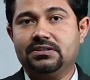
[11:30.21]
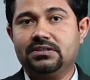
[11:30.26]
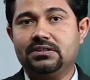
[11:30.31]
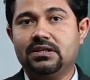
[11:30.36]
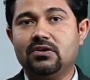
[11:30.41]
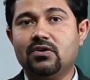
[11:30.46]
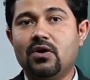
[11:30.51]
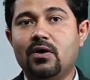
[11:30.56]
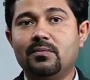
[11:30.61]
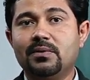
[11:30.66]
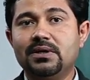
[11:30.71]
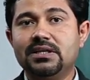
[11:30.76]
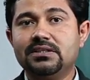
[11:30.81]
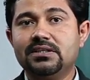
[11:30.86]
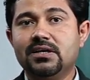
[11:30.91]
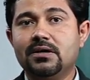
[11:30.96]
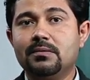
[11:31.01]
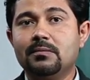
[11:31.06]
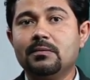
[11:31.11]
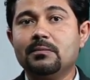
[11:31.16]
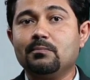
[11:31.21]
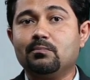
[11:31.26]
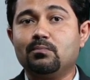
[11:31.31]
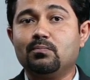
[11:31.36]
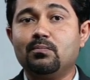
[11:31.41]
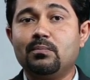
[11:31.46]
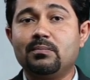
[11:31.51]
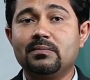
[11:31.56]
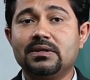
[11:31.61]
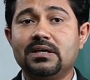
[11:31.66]
Normally the
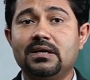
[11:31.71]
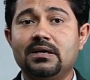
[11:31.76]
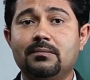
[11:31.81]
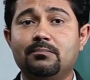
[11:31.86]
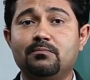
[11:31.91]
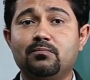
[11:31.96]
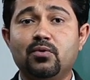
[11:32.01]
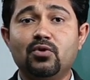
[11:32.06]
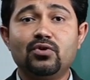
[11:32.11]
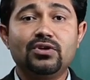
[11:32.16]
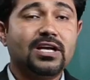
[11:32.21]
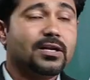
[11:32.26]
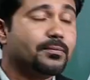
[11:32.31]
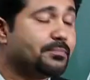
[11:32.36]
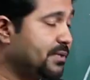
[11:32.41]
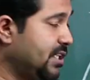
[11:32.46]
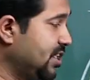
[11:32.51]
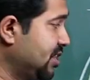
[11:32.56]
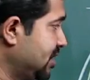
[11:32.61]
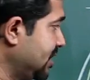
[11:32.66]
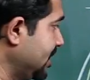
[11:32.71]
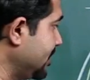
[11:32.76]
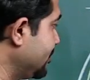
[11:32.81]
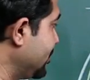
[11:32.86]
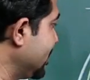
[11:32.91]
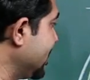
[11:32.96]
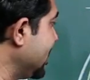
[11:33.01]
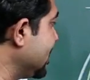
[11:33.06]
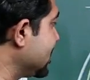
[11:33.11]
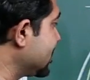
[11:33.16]
pleural pressure,
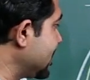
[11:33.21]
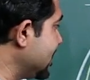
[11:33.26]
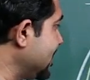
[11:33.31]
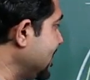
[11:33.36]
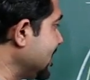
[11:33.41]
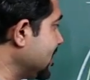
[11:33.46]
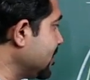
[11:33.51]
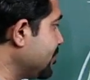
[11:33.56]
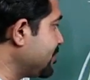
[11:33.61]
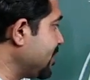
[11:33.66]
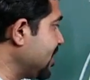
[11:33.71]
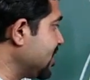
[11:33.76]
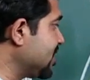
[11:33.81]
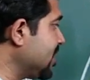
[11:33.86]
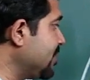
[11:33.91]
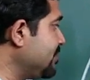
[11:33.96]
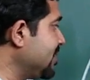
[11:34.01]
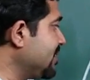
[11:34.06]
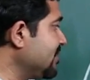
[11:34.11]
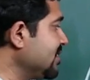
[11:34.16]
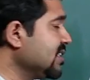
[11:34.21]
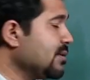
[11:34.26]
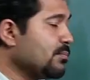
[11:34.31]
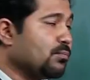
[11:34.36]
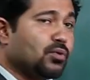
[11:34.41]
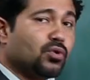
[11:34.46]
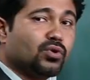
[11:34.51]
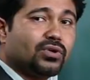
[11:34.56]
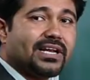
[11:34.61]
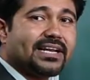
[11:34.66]
we can say that the pressure between the
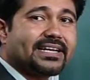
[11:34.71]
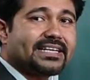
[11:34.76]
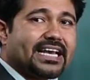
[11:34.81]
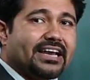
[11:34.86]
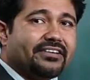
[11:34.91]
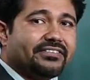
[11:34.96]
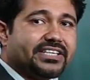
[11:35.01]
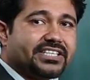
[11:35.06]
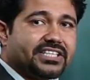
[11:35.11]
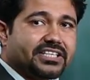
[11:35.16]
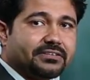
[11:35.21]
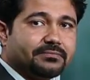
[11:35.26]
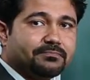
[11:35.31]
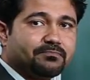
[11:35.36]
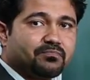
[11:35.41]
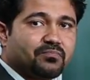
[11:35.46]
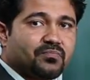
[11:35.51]
pleural cavity